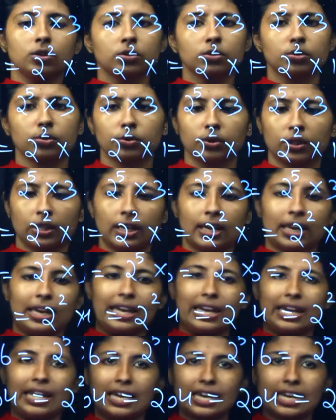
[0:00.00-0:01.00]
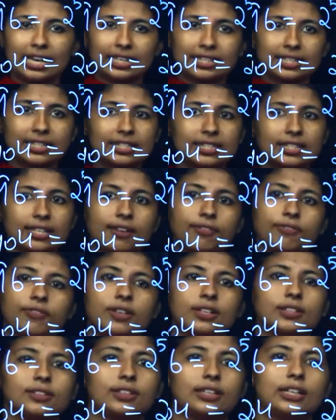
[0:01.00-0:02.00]
So the HCF
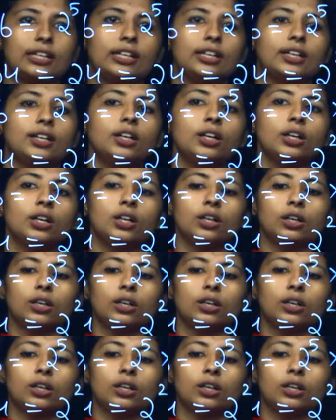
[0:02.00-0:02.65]
is clear.